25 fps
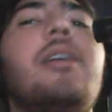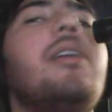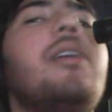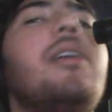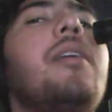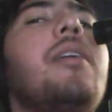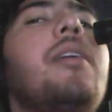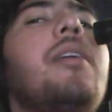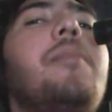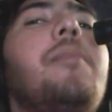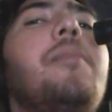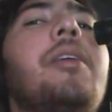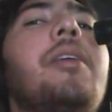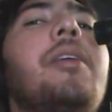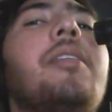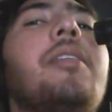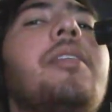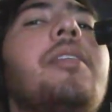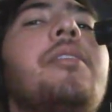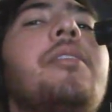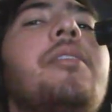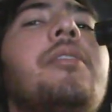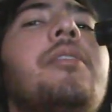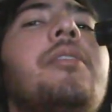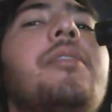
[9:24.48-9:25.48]
a bell
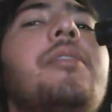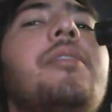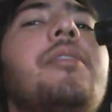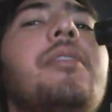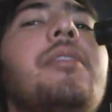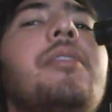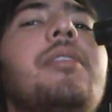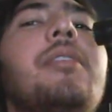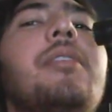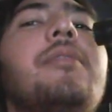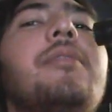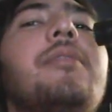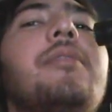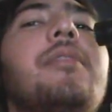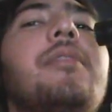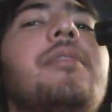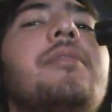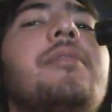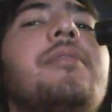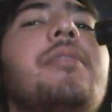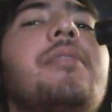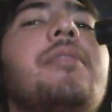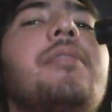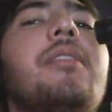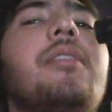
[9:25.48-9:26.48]
cut in
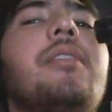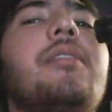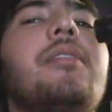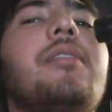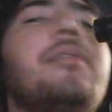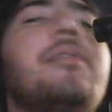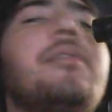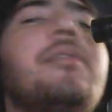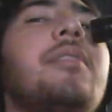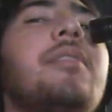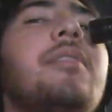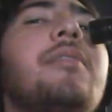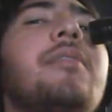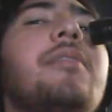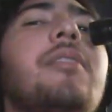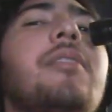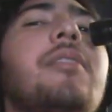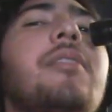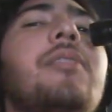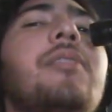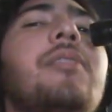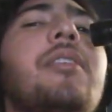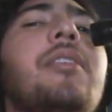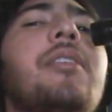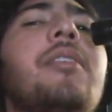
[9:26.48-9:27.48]

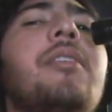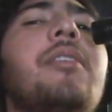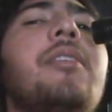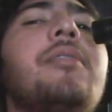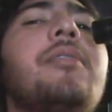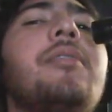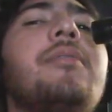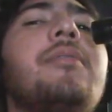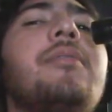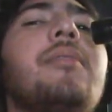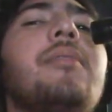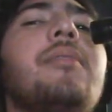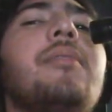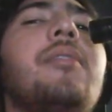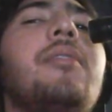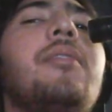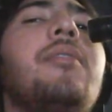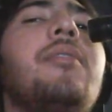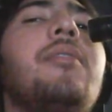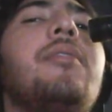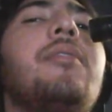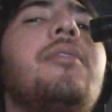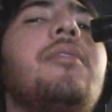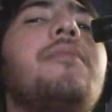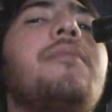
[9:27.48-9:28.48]
600 Hz
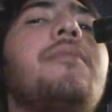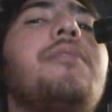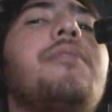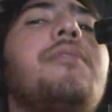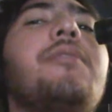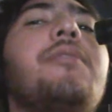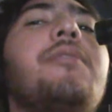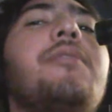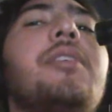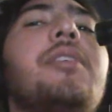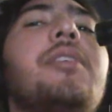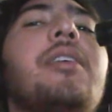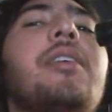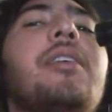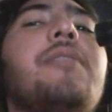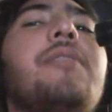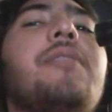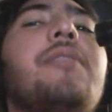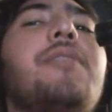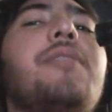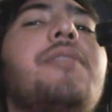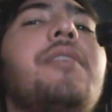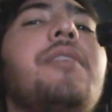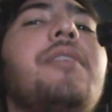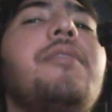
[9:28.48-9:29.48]
or
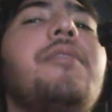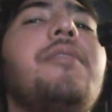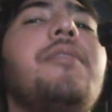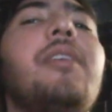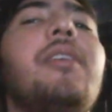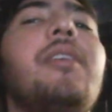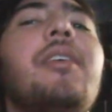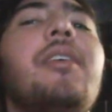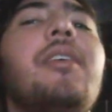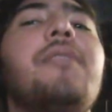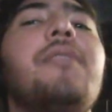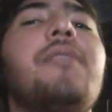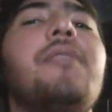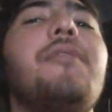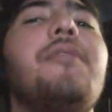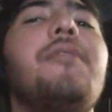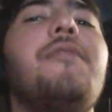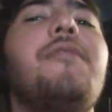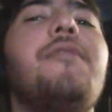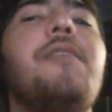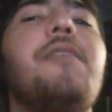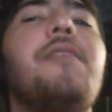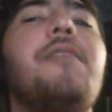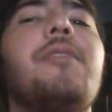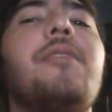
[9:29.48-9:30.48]

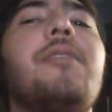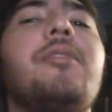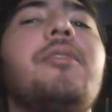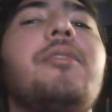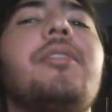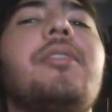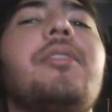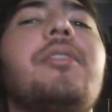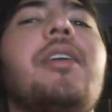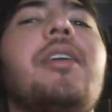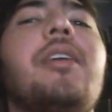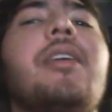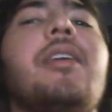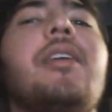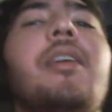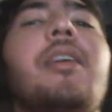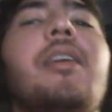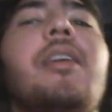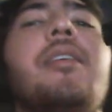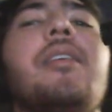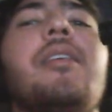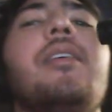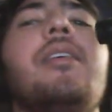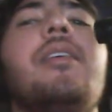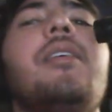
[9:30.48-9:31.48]
599,
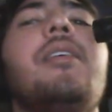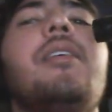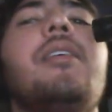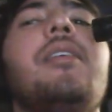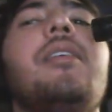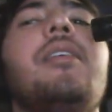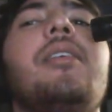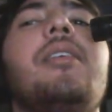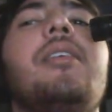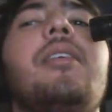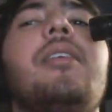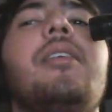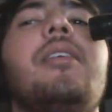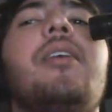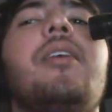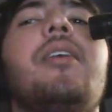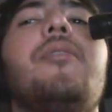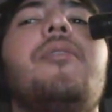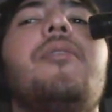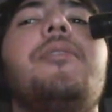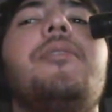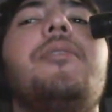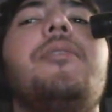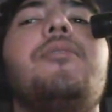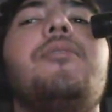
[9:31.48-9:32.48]

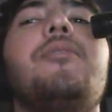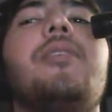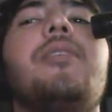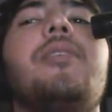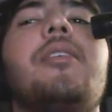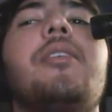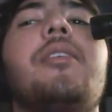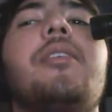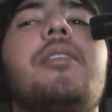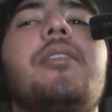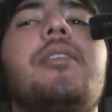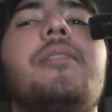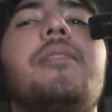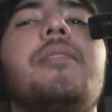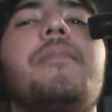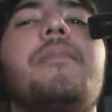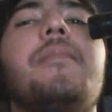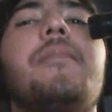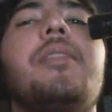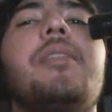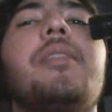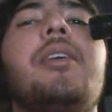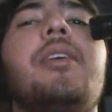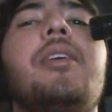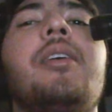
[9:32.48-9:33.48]
however you want to call it.
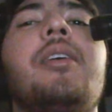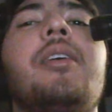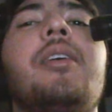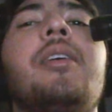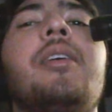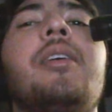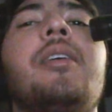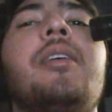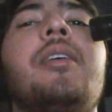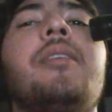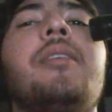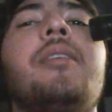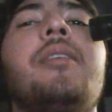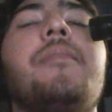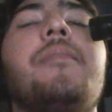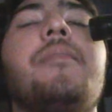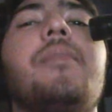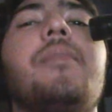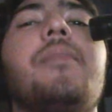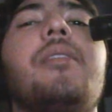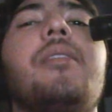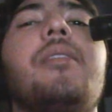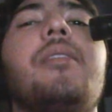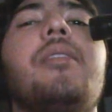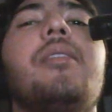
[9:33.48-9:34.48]
Then
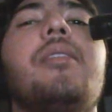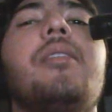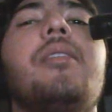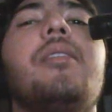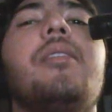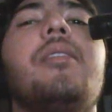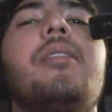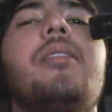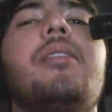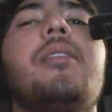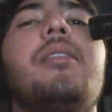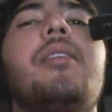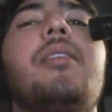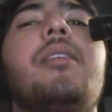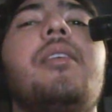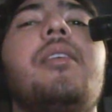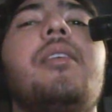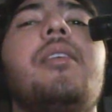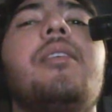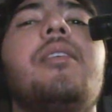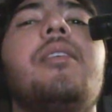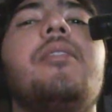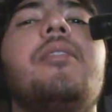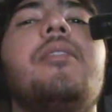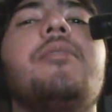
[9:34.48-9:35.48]

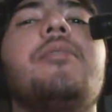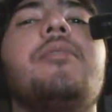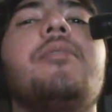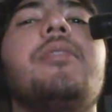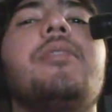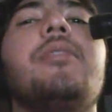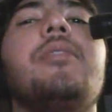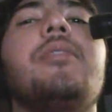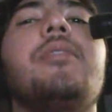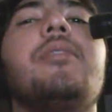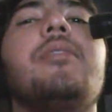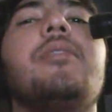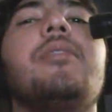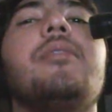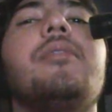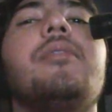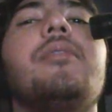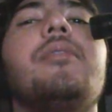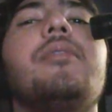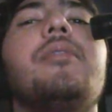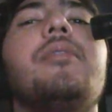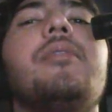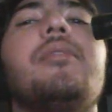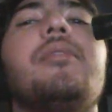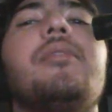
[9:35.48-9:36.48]
1800,
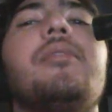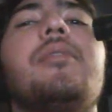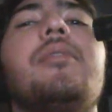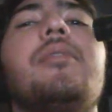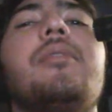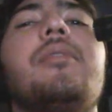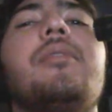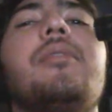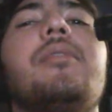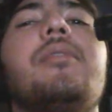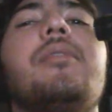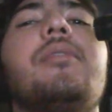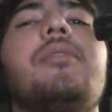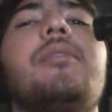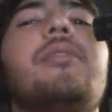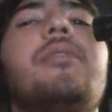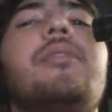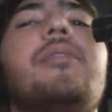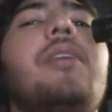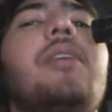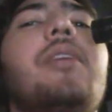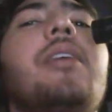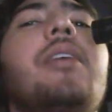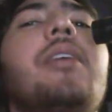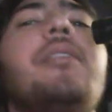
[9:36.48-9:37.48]
no,
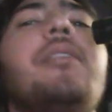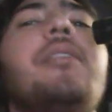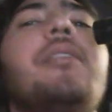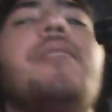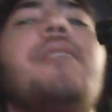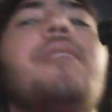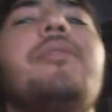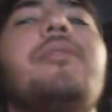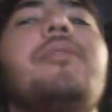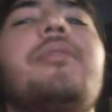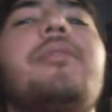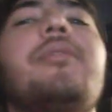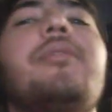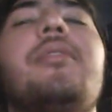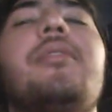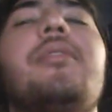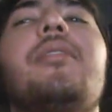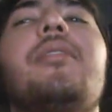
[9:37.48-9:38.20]
80,000